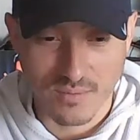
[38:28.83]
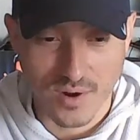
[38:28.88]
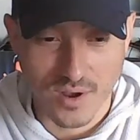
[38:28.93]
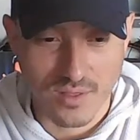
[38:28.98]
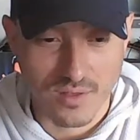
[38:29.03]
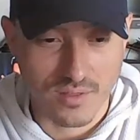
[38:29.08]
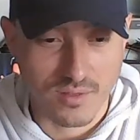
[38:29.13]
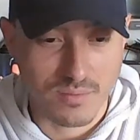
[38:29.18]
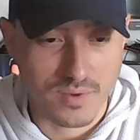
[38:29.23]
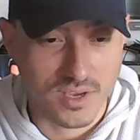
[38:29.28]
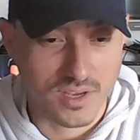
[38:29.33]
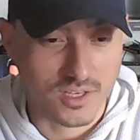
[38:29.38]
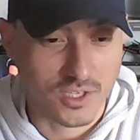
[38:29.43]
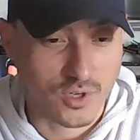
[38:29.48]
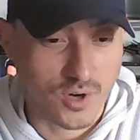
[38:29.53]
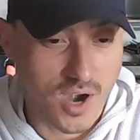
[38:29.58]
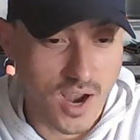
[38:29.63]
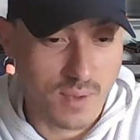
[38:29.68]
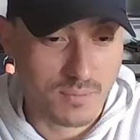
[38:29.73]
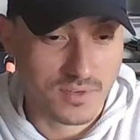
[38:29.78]
rather than being
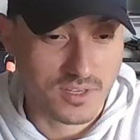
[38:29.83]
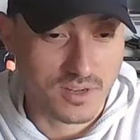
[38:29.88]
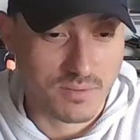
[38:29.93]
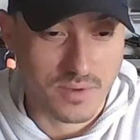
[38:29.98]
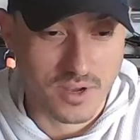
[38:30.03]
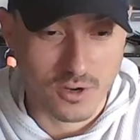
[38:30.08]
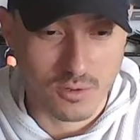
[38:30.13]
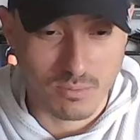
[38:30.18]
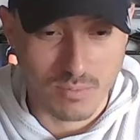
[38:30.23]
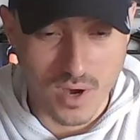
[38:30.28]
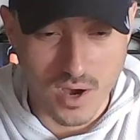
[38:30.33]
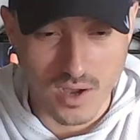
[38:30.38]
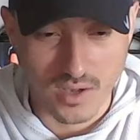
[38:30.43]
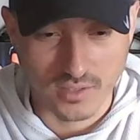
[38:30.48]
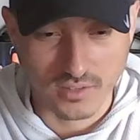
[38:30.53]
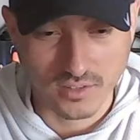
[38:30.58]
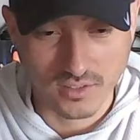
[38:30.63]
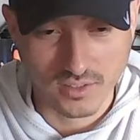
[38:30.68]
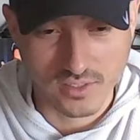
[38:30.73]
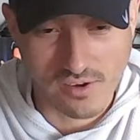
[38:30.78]
trapped in a metal
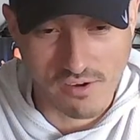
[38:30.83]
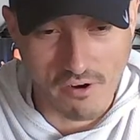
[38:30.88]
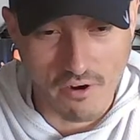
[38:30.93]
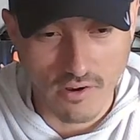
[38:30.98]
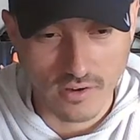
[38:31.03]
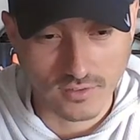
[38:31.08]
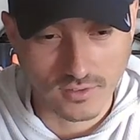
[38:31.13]
box.